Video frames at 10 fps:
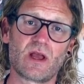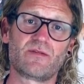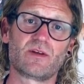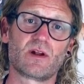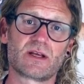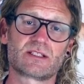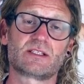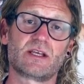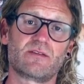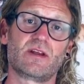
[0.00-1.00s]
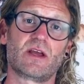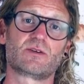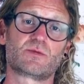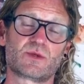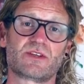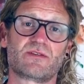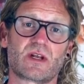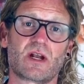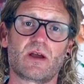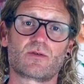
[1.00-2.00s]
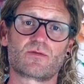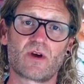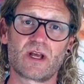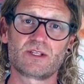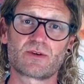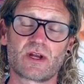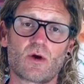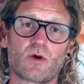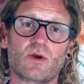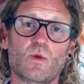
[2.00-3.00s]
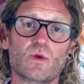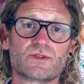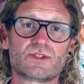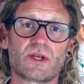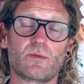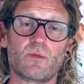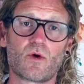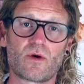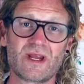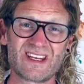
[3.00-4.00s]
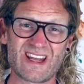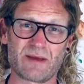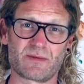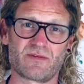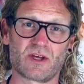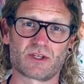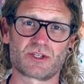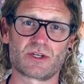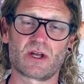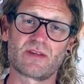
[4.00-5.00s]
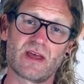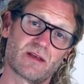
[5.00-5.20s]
if you'd like to see a video specifically on razoring, or you want to see a more in-depth version of